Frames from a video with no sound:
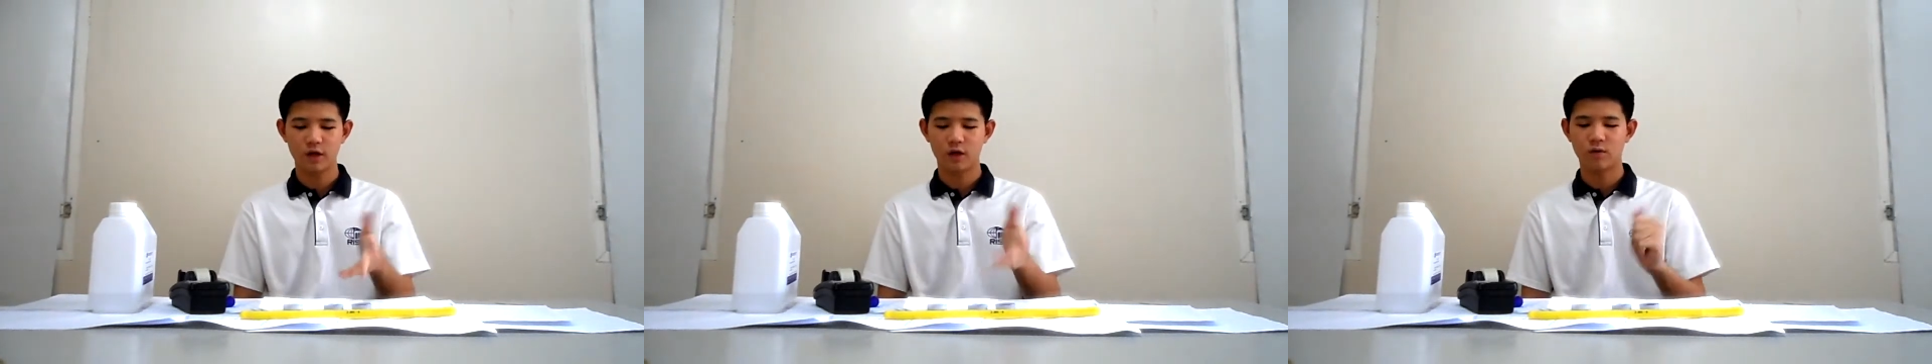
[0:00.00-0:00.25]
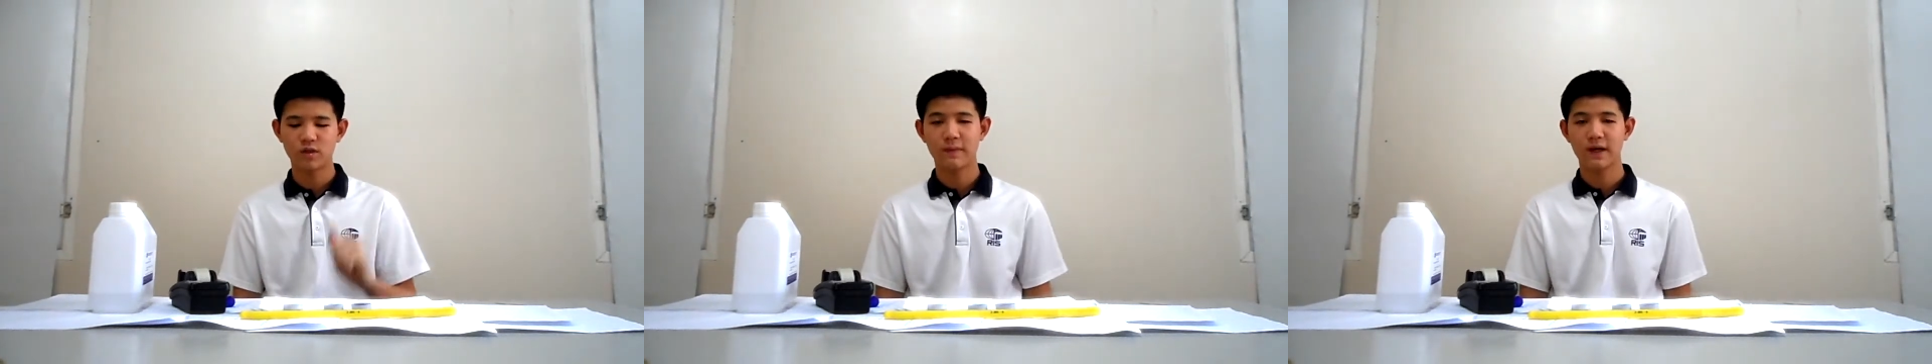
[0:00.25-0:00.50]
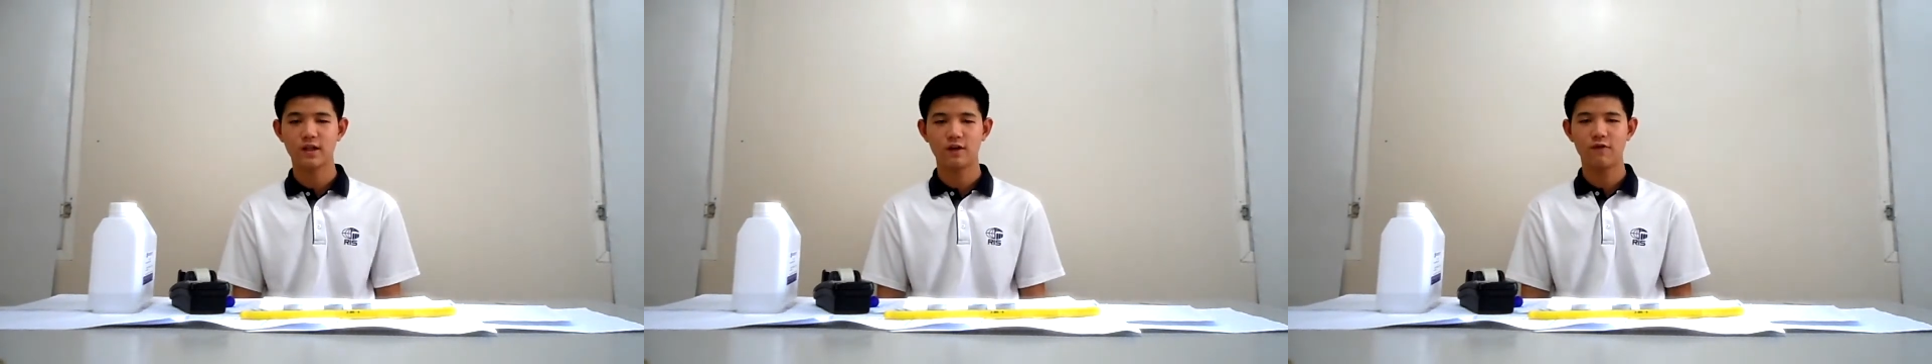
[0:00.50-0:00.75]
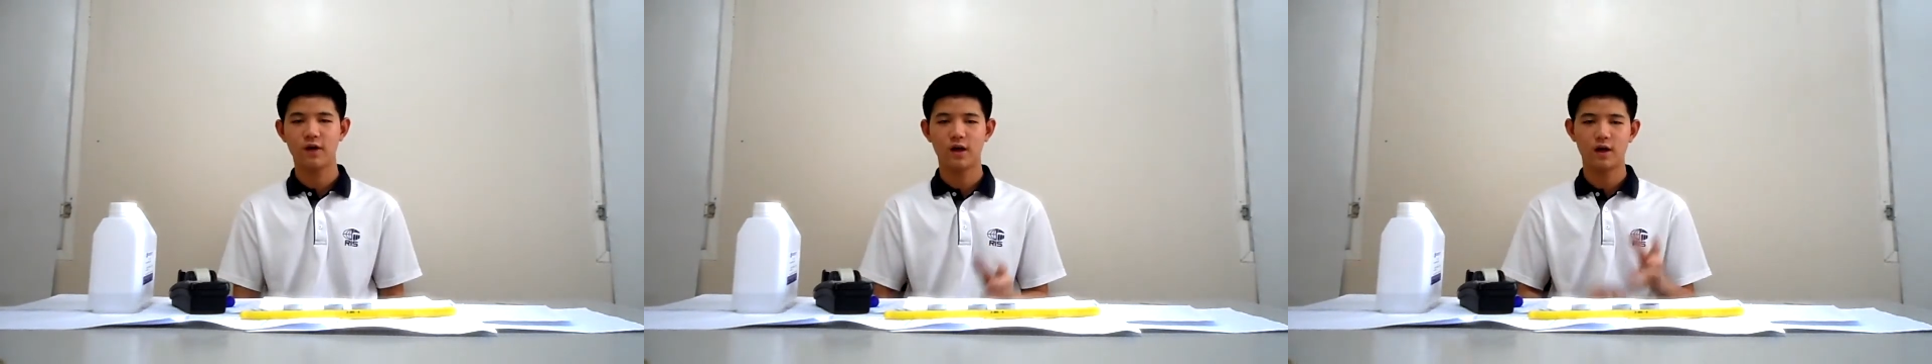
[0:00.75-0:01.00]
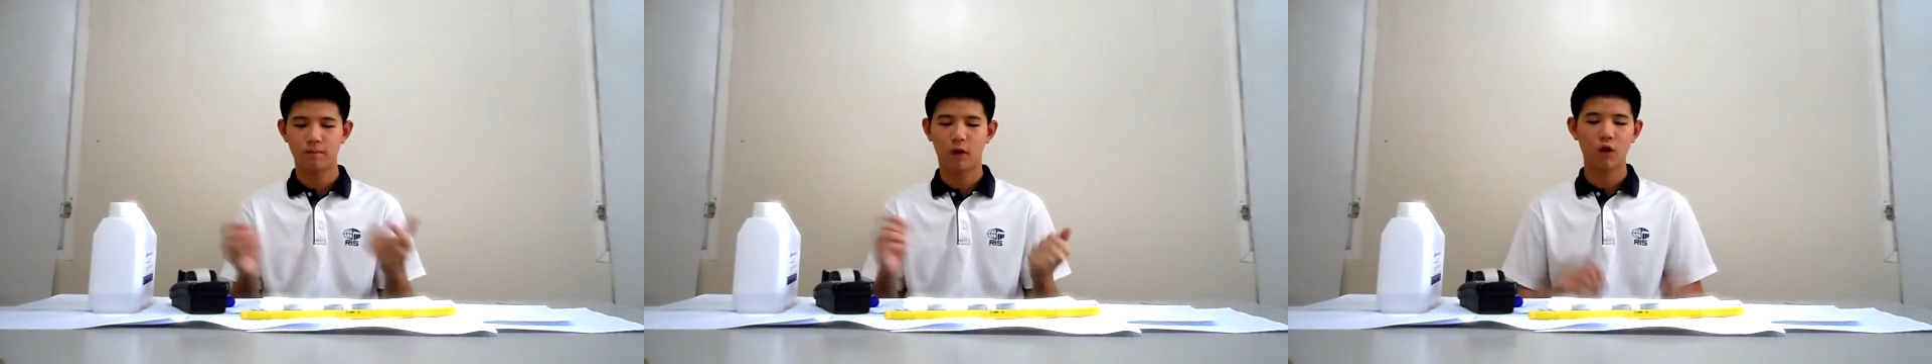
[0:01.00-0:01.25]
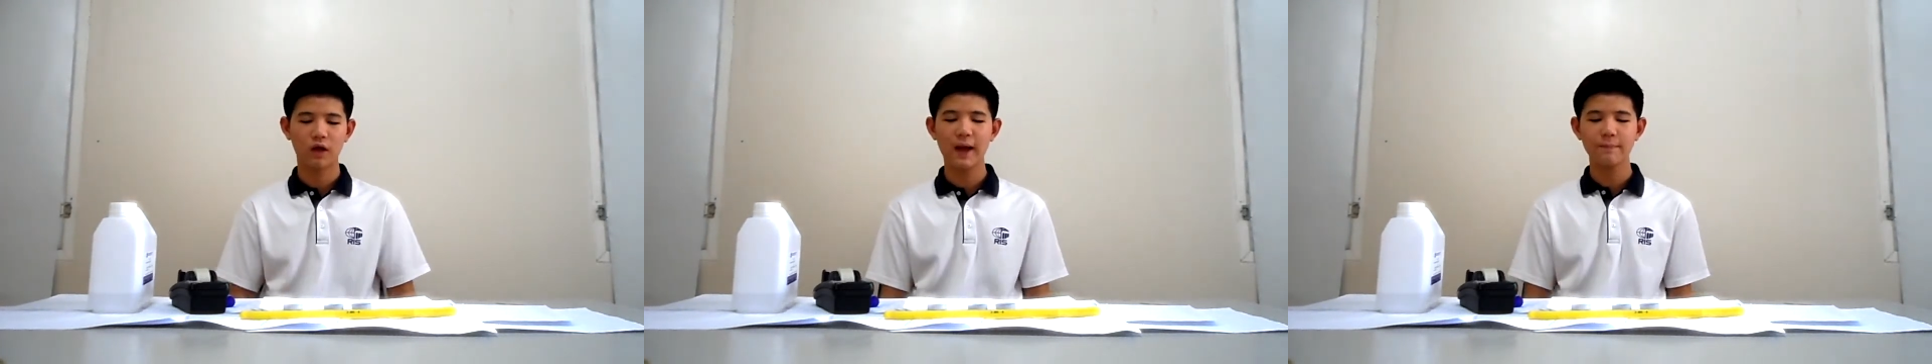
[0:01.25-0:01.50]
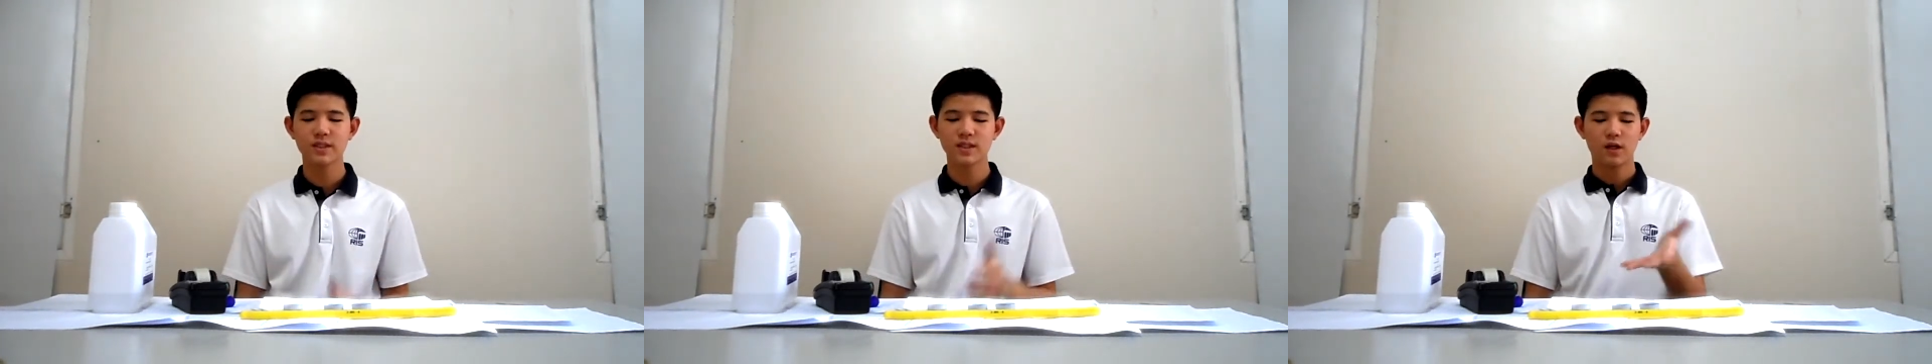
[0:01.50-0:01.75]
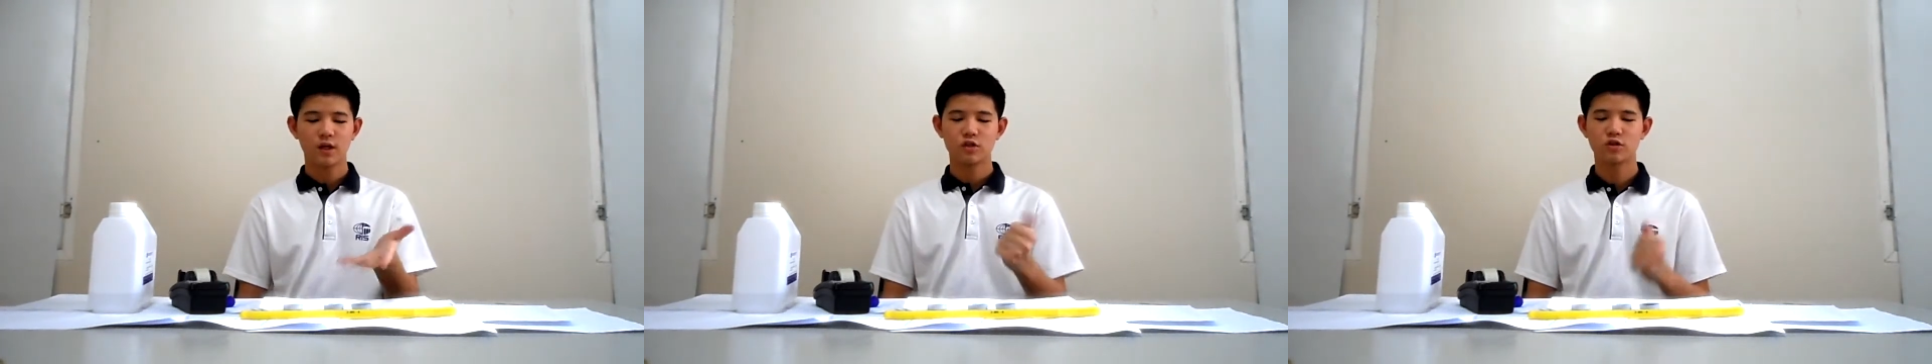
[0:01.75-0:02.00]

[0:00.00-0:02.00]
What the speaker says: their respective bottle caps.